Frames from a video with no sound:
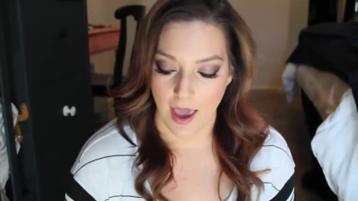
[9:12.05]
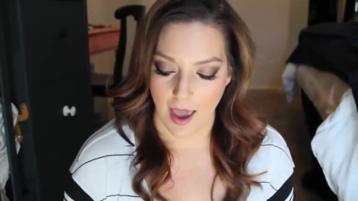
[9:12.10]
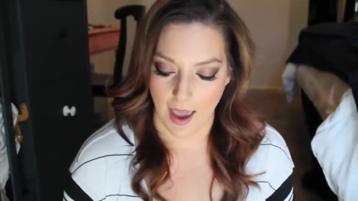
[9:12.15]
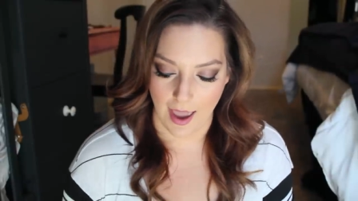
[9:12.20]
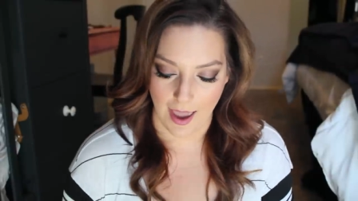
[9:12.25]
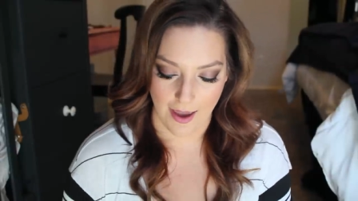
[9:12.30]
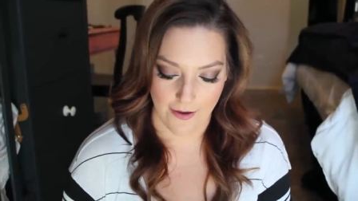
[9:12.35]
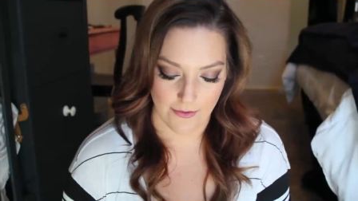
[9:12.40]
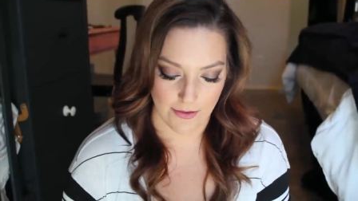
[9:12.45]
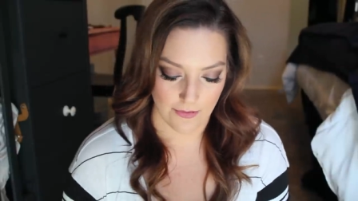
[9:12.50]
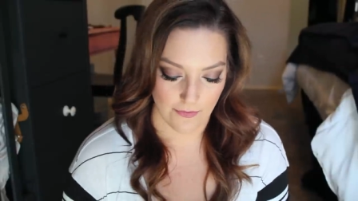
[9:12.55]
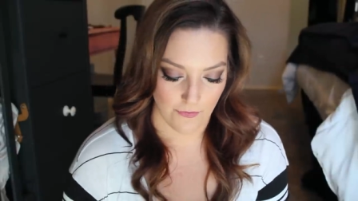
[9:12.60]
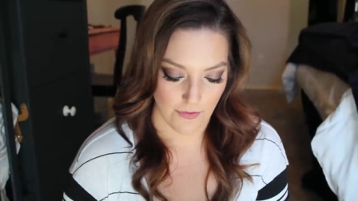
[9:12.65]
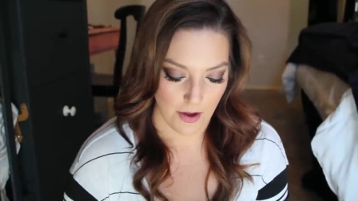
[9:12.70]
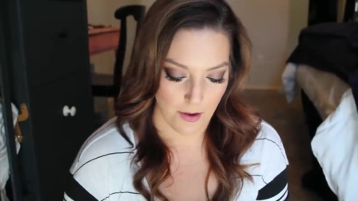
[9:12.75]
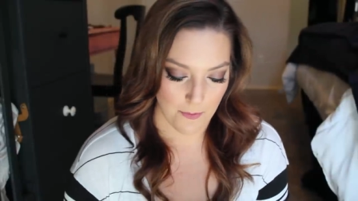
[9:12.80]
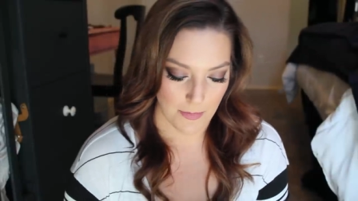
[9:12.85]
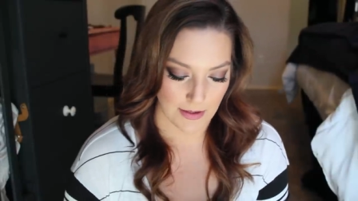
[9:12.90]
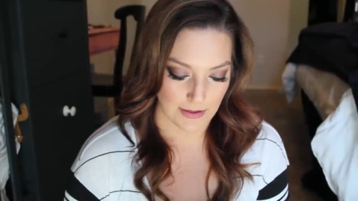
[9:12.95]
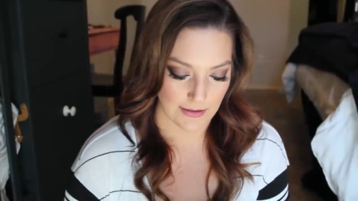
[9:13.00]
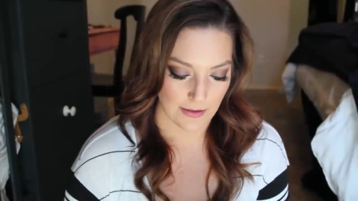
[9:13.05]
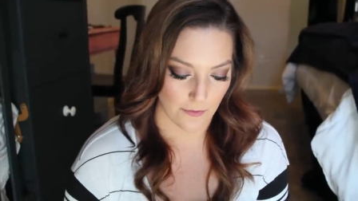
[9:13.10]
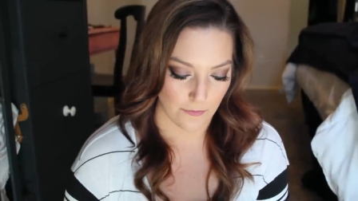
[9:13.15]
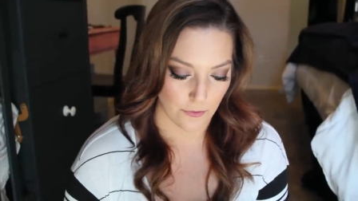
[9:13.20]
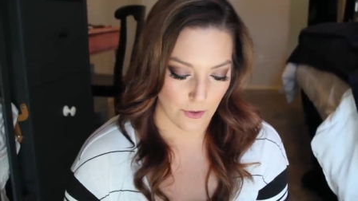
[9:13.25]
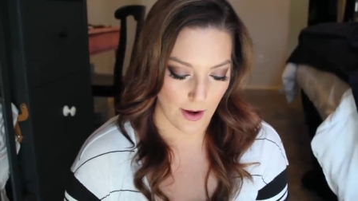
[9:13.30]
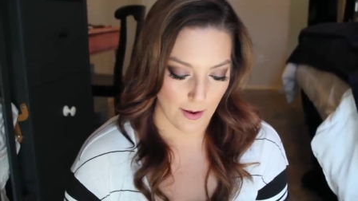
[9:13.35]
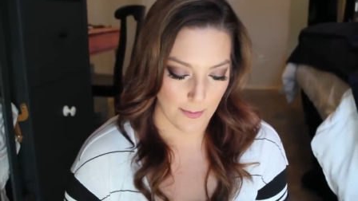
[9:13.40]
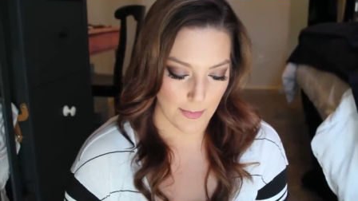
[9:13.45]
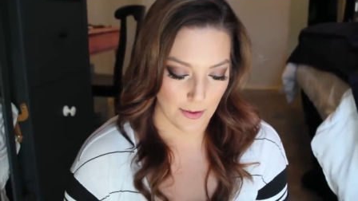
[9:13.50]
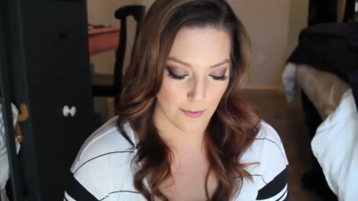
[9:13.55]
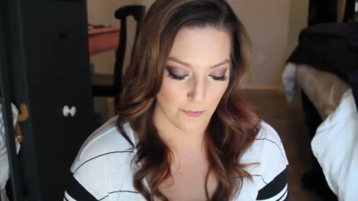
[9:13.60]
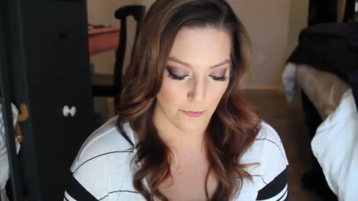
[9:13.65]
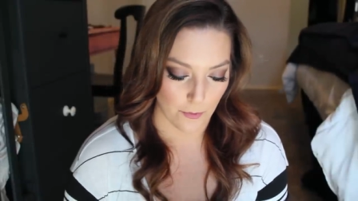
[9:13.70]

I haven't found myself grabbing